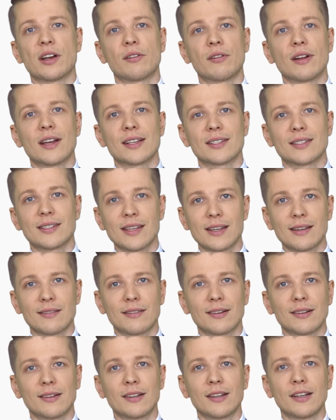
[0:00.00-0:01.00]
area as
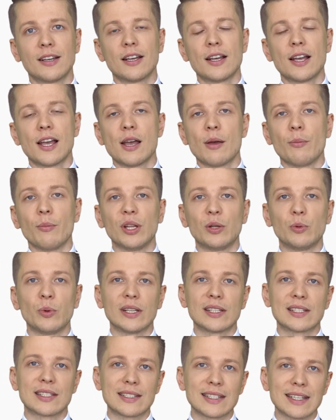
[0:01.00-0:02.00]
Deira,
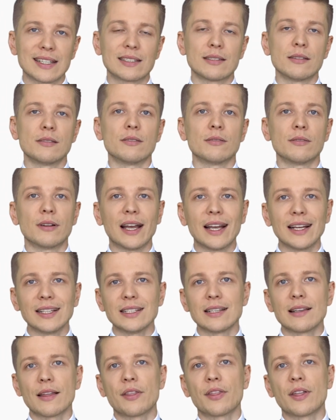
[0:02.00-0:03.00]
between 60 to
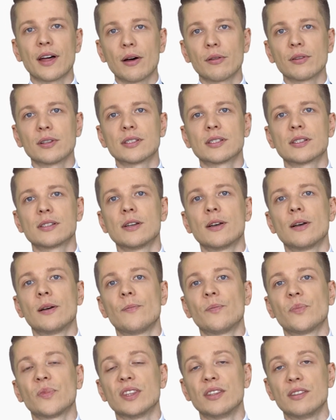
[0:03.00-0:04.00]
80,000
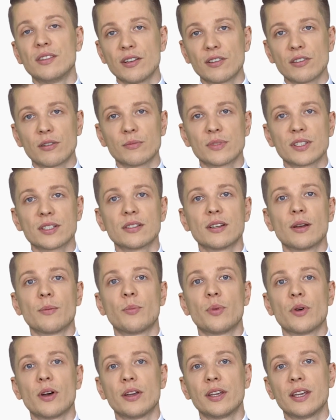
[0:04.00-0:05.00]
dirhams
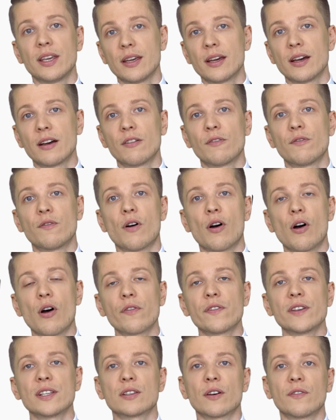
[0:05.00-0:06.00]
per year for
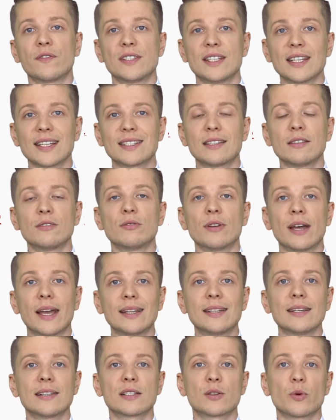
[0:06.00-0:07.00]
office of 60 to
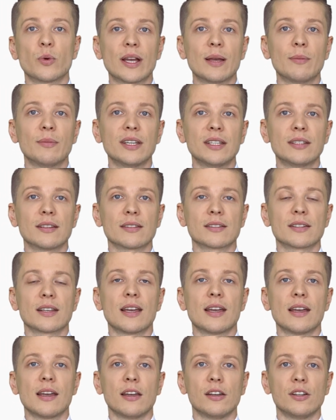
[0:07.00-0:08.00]
80 square meters
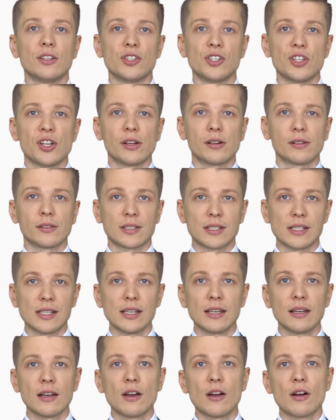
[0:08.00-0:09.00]
in
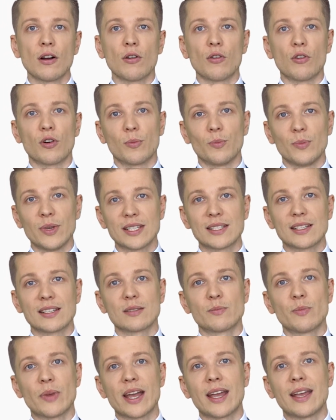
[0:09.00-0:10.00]
GLT or
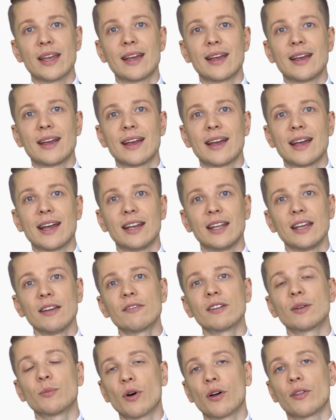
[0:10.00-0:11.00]
Business Bay, and
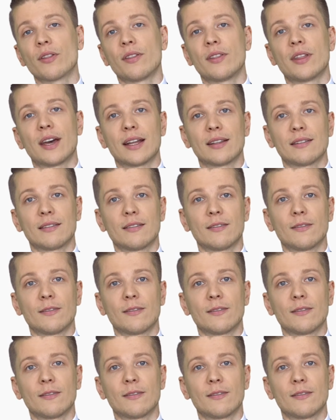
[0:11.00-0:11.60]
even more than that.